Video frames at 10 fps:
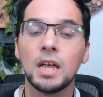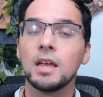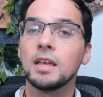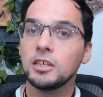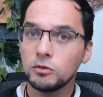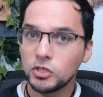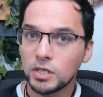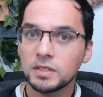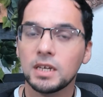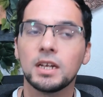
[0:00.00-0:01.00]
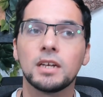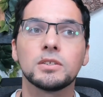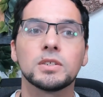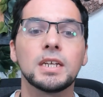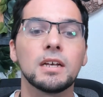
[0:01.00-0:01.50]
You just got to
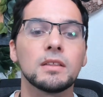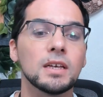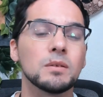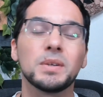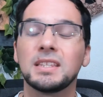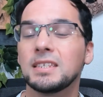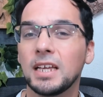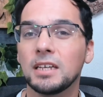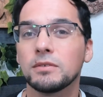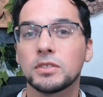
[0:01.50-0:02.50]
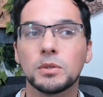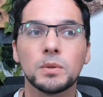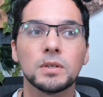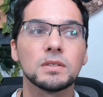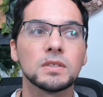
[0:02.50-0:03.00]
understand that with this Eight of
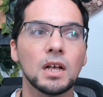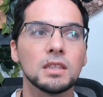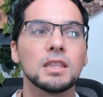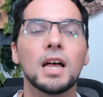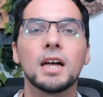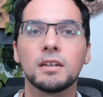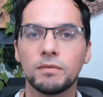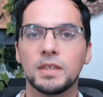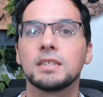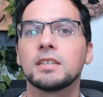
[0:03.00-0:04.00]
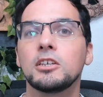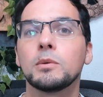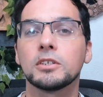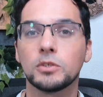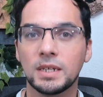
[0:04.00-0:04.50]
Swords, a lot of things that you are
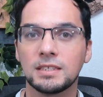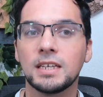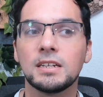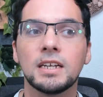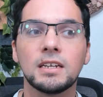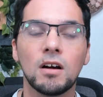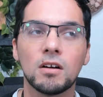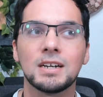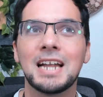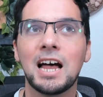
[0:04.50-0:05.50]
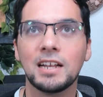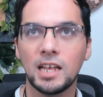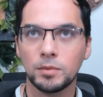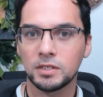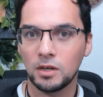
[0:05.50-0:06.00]
transcending are not able
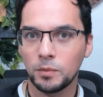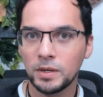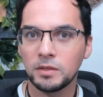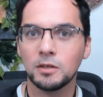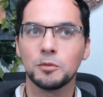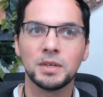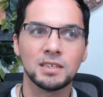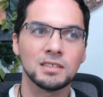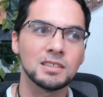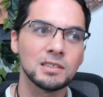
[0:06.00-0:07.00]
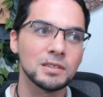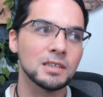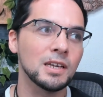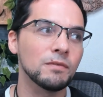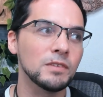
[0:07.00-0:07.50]
to go with you, because look,
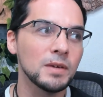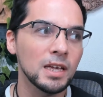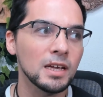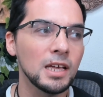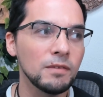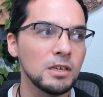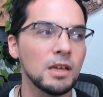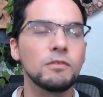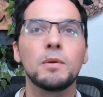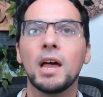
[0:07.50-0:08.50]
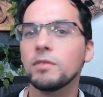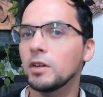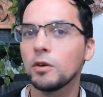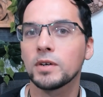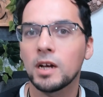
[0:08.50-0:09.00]
if you haven't
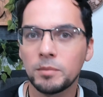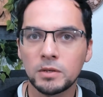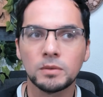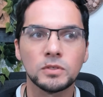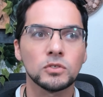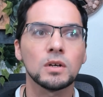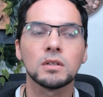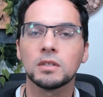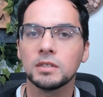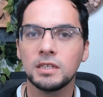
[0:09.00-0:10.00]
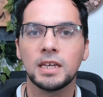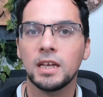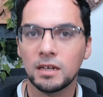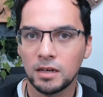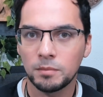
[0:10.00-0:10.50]
overcome your own struggle, you can't
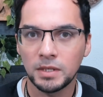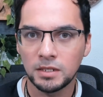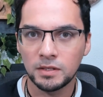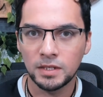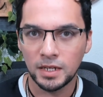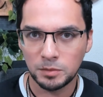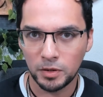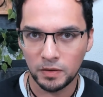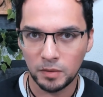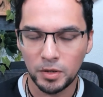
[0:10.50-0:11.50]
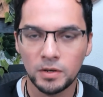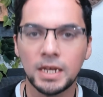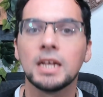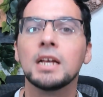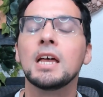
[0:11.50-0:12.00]
come into the next part of the party.
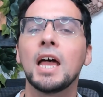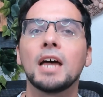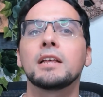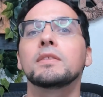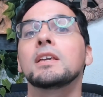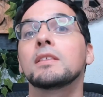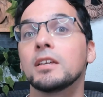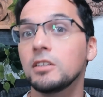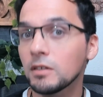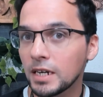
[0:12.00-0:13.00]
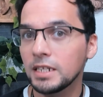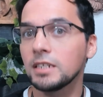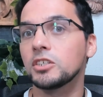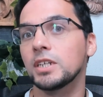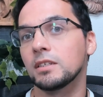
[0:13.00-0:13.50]
And I think that you're getting a
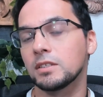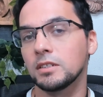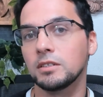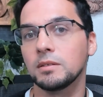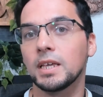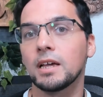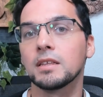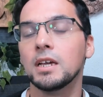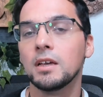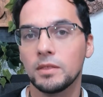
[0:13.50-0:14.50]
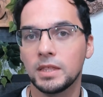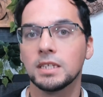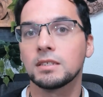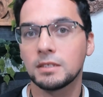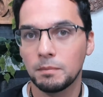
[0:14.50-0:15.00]
chance to do that
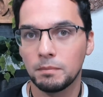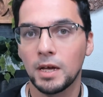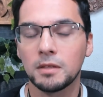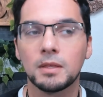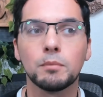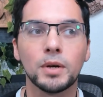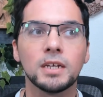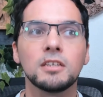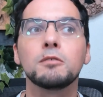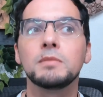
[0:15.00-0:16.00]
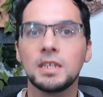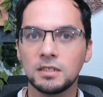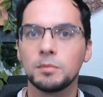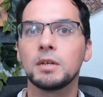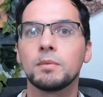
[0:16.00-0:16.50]
this month, but you need to
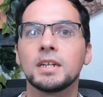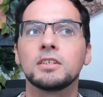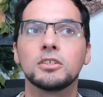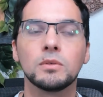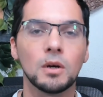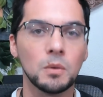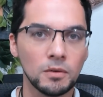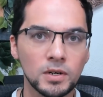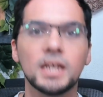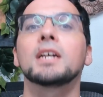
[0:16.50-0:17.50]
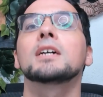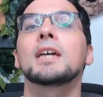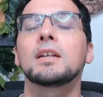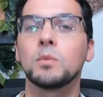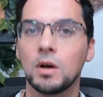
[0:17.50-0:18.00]
be ready to go overhead and
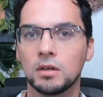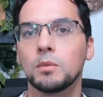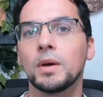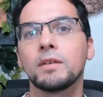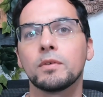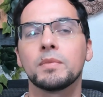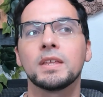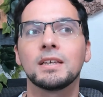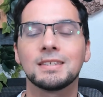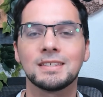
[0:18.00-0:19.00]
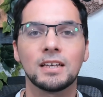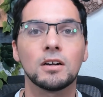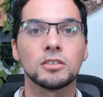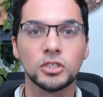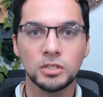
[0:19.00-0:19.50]
walk away from things that are
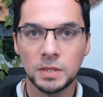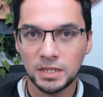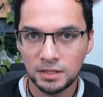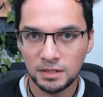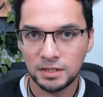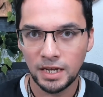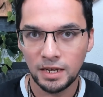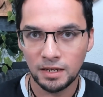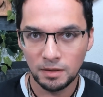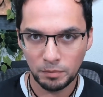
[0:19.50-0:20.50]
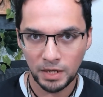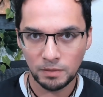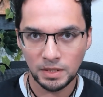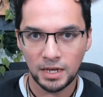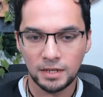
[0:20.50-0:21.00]
choosing to stay
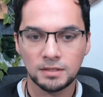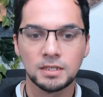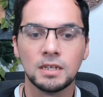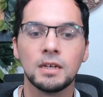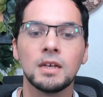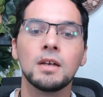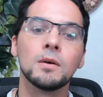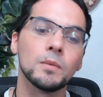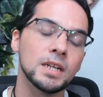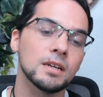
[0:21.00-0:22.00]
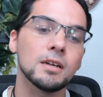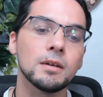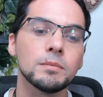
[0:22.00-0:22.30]
paralyzed. When it comes